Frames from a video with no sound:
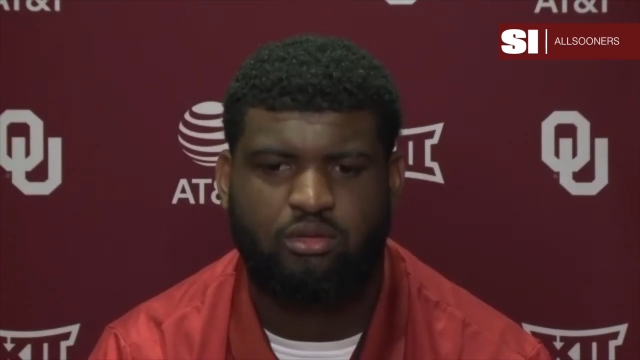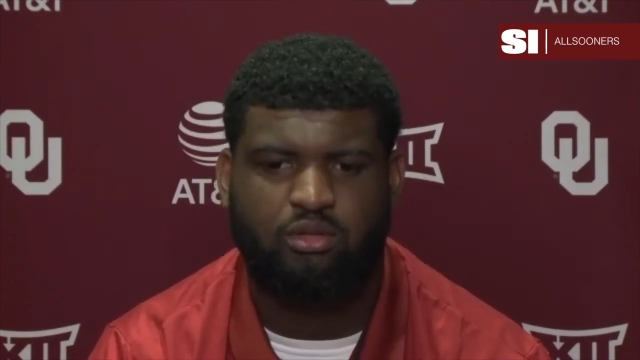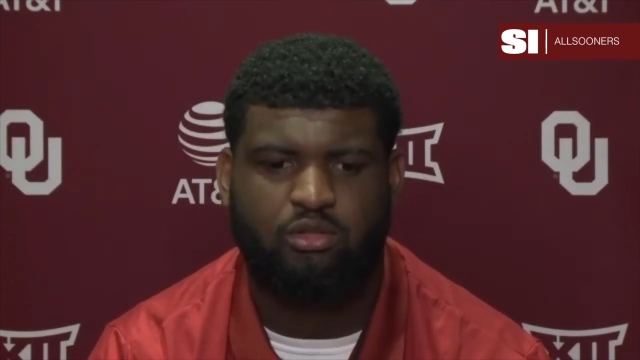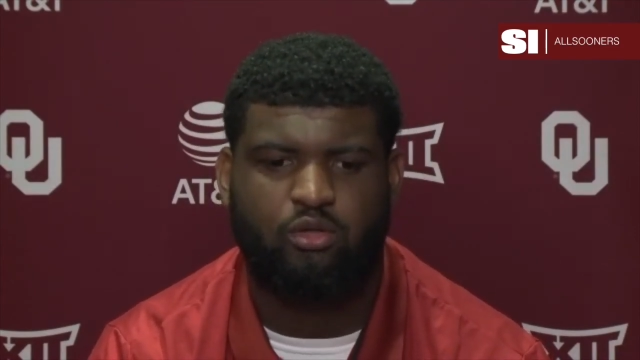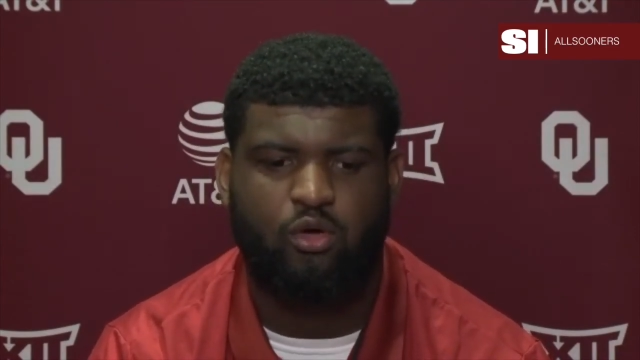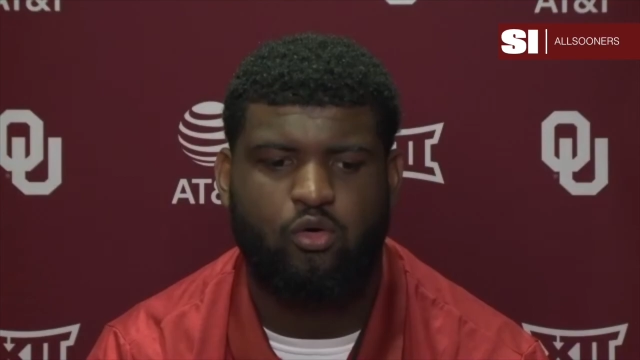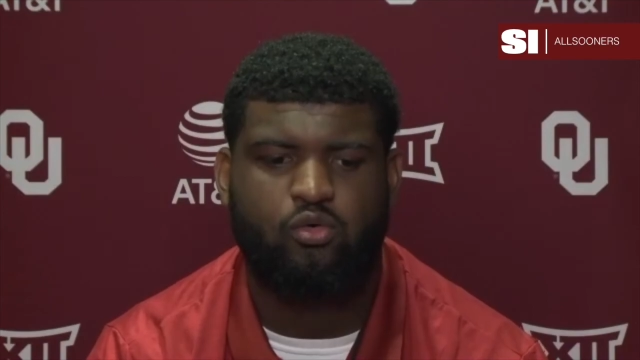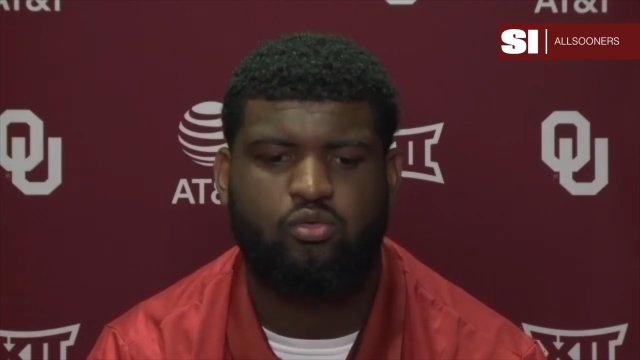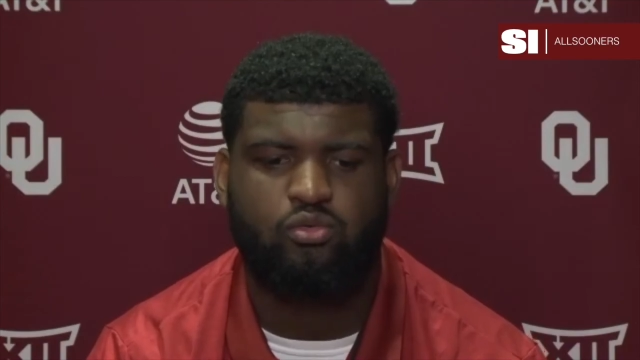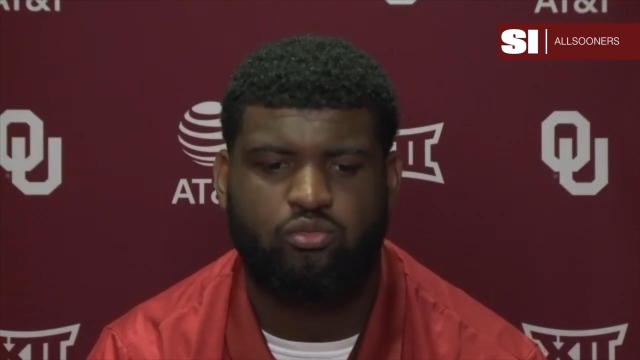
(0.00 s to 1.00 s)
you know, the
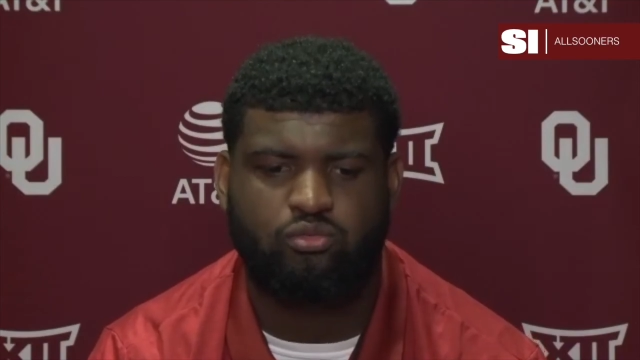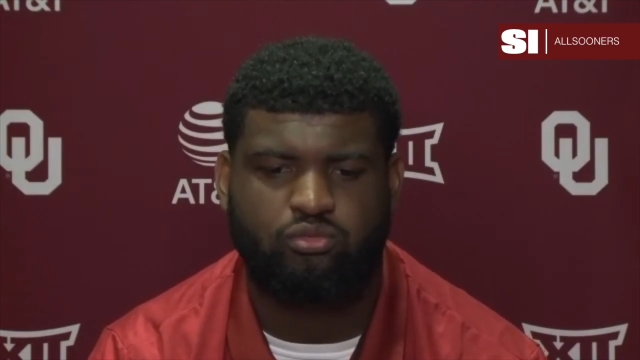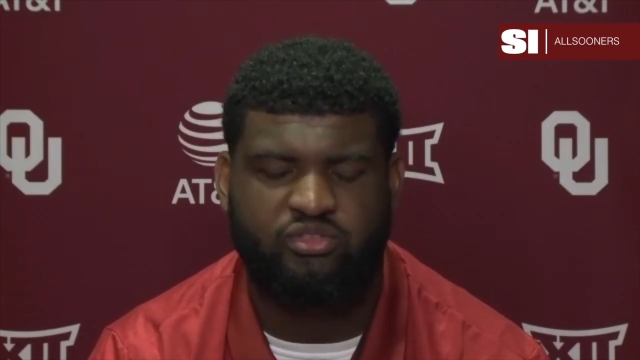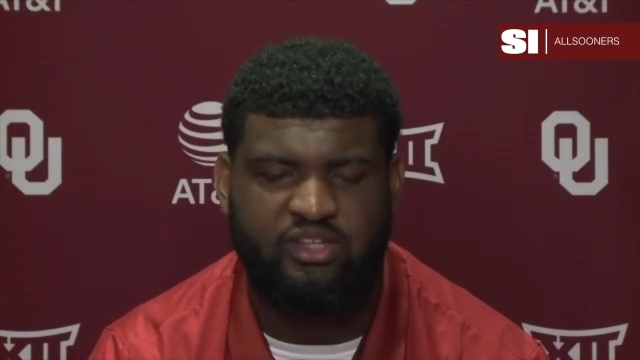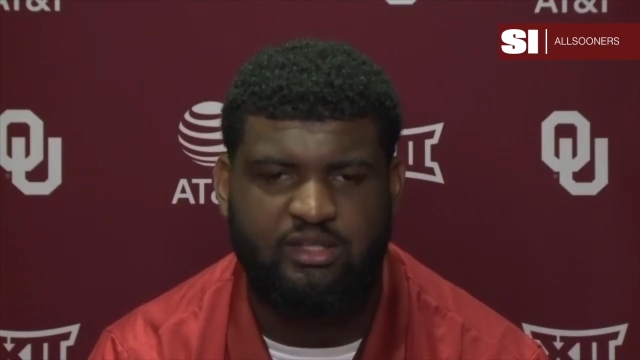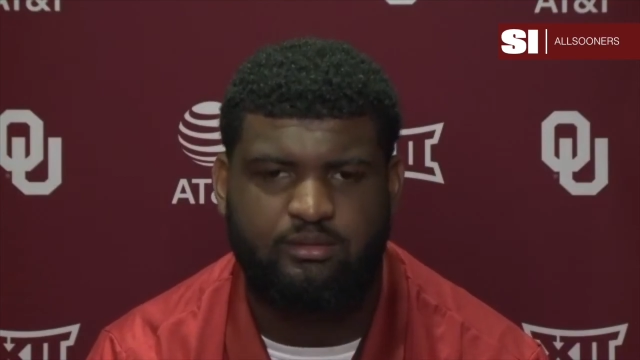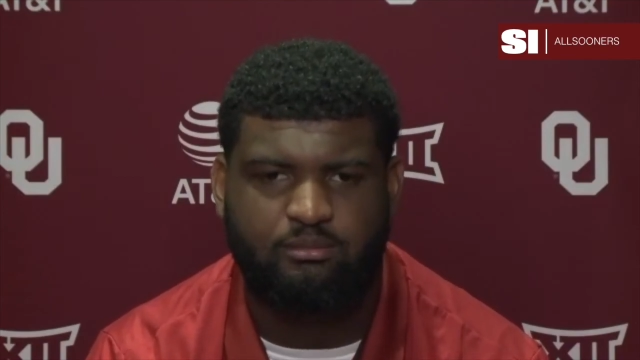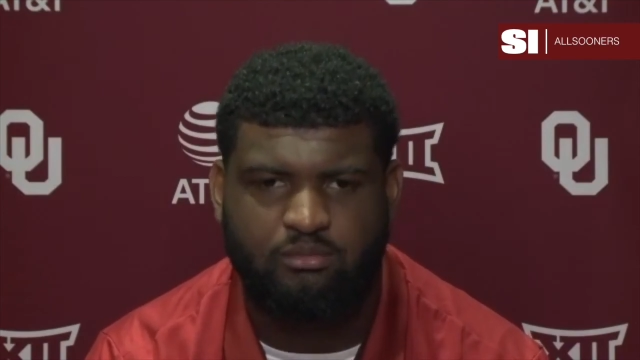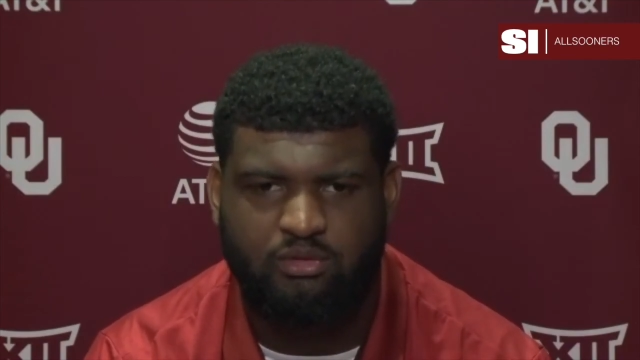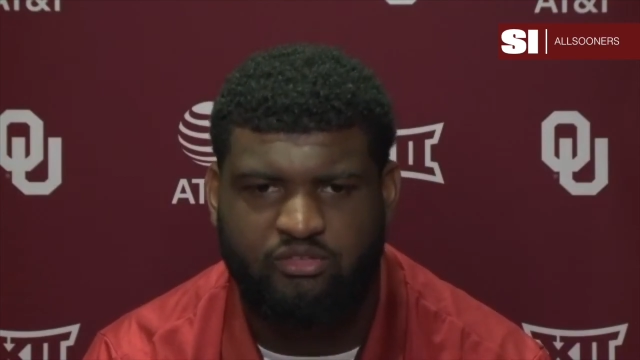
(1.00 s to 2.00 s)
whole
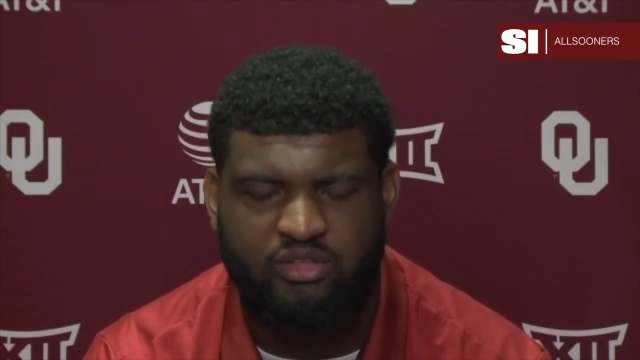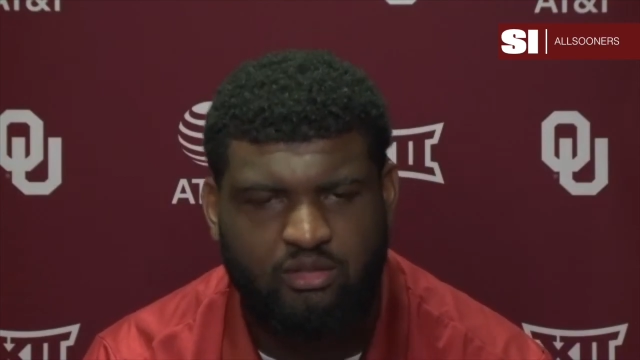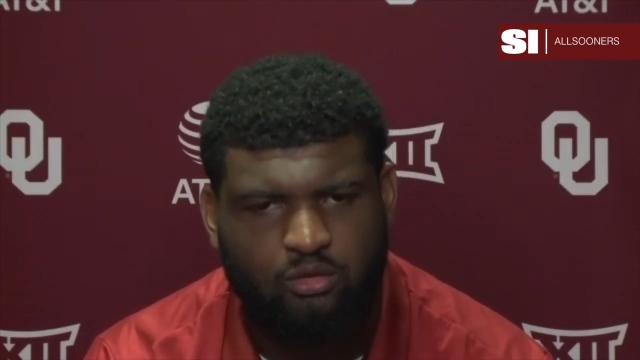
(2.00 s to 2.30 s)
team, just need